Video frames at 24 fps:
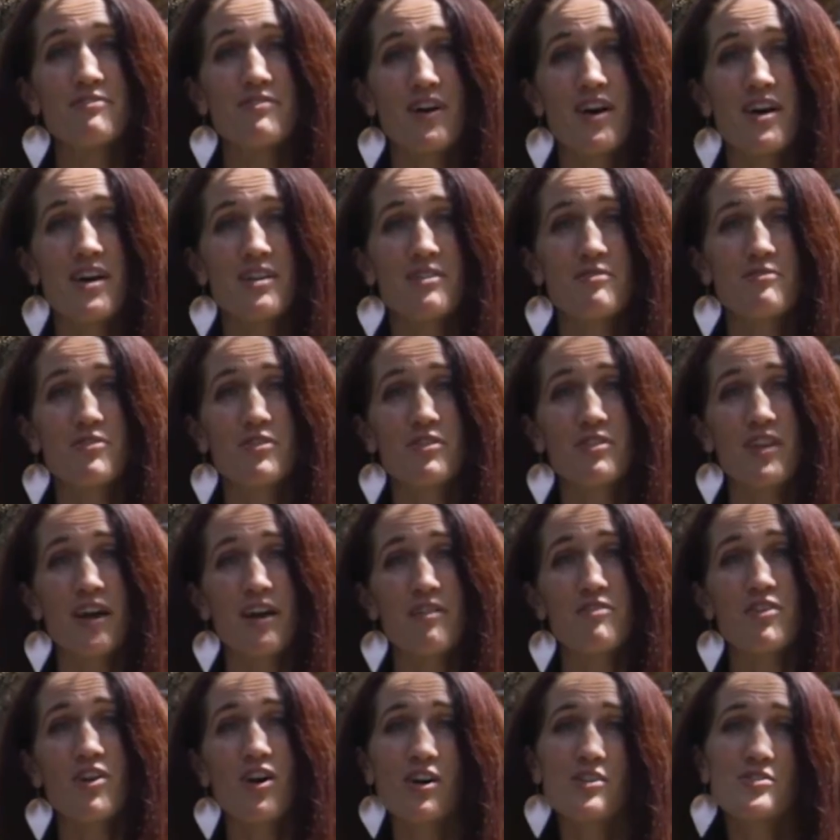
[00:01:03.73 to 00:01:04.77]
fun for
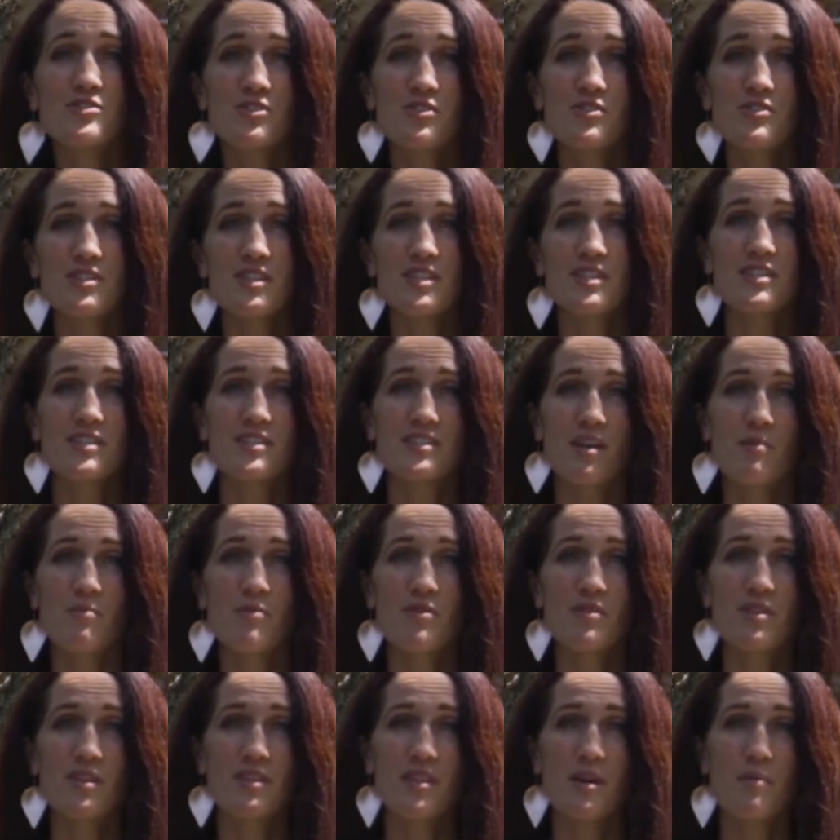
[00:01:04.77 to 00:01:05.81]
live concerts in the
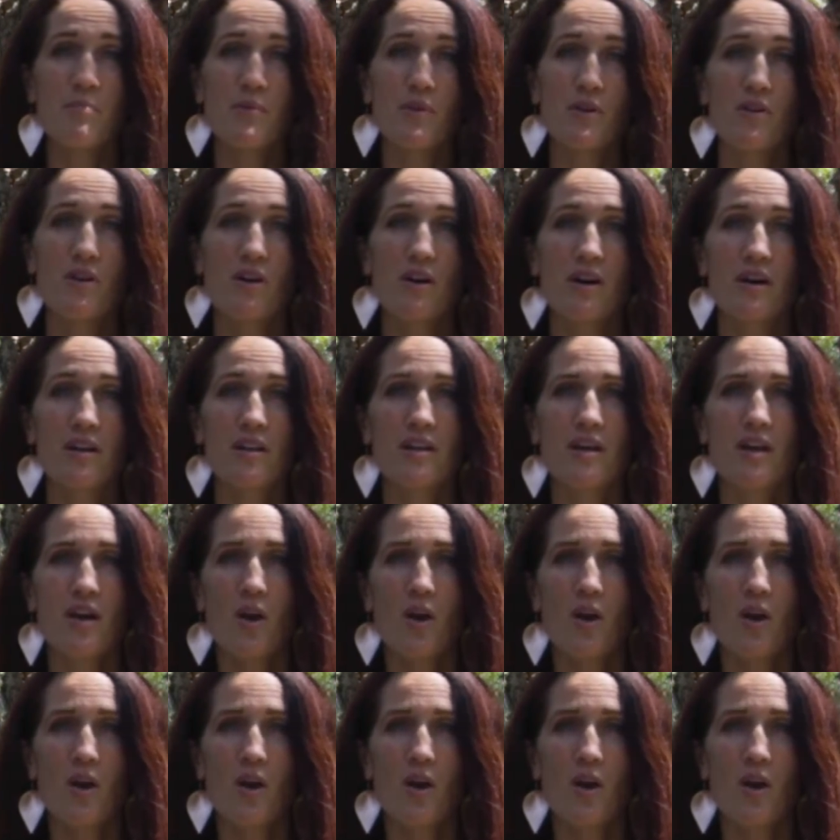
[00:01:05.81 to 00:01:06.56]
summer that they put on.